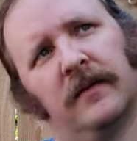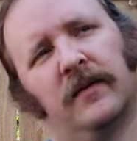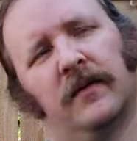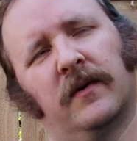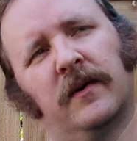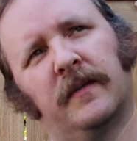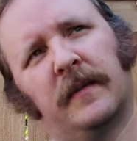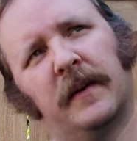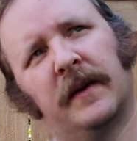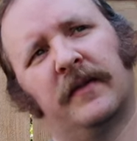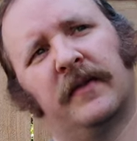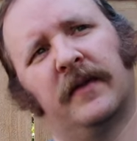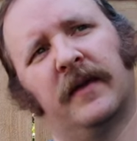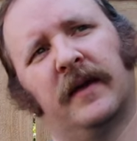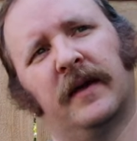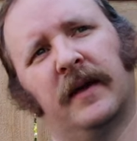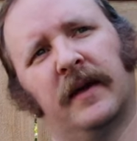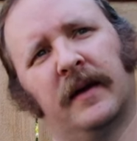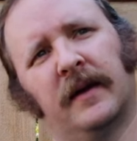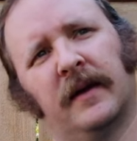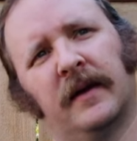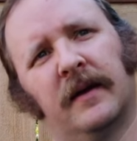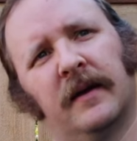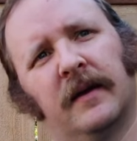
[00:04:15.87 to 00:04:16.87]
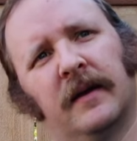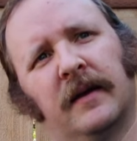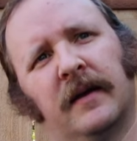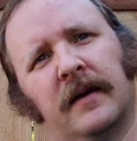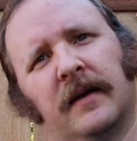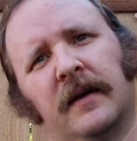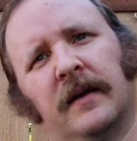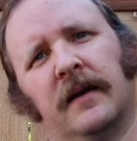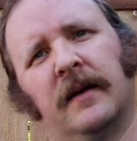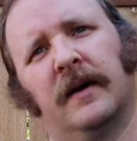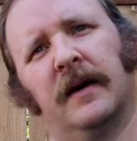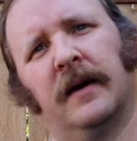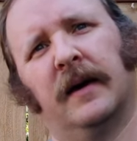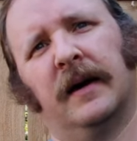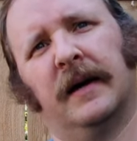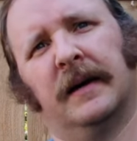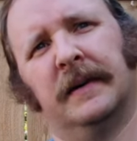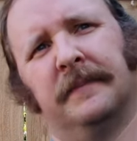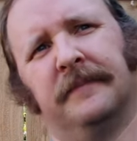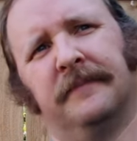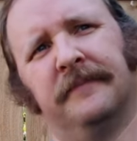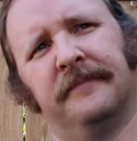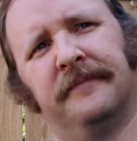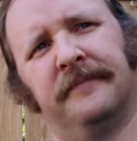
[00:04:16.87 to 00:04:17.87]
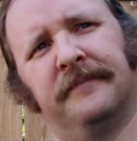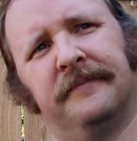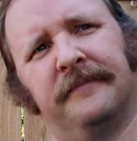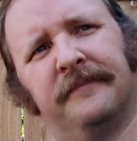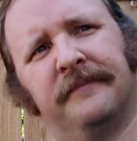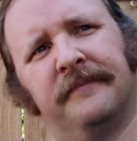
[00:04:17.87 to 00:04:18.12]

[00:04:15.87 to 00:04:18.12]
what am I thinking? Grass